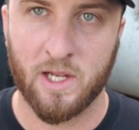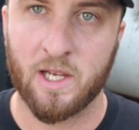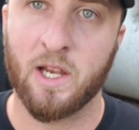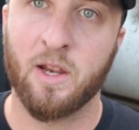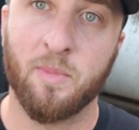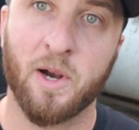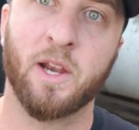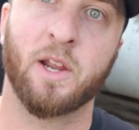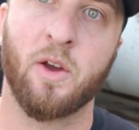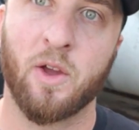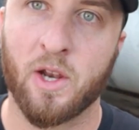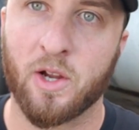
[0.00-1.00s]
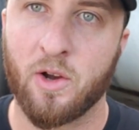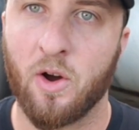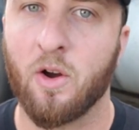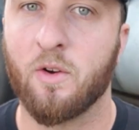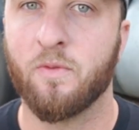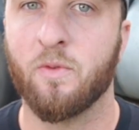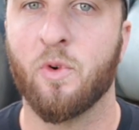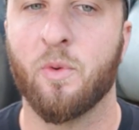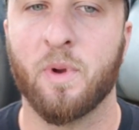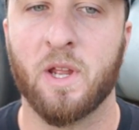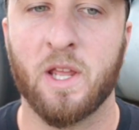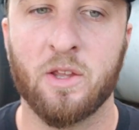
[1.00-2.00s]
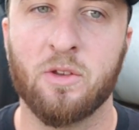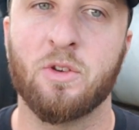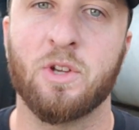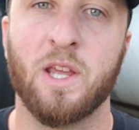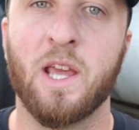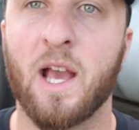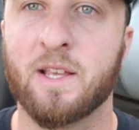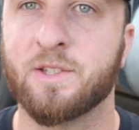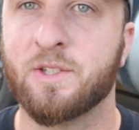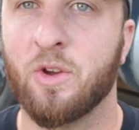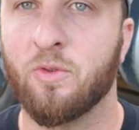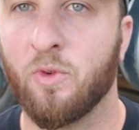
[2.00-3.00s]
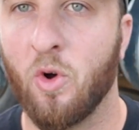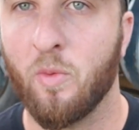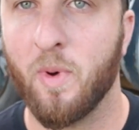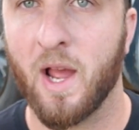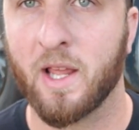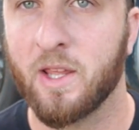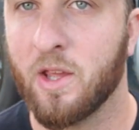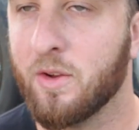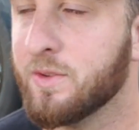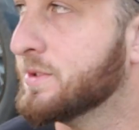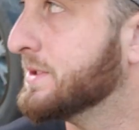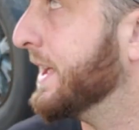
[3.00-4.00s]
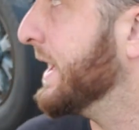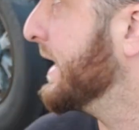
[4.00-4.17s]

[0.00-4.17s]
anybody to go get a car for me. He has his own rollback. He owns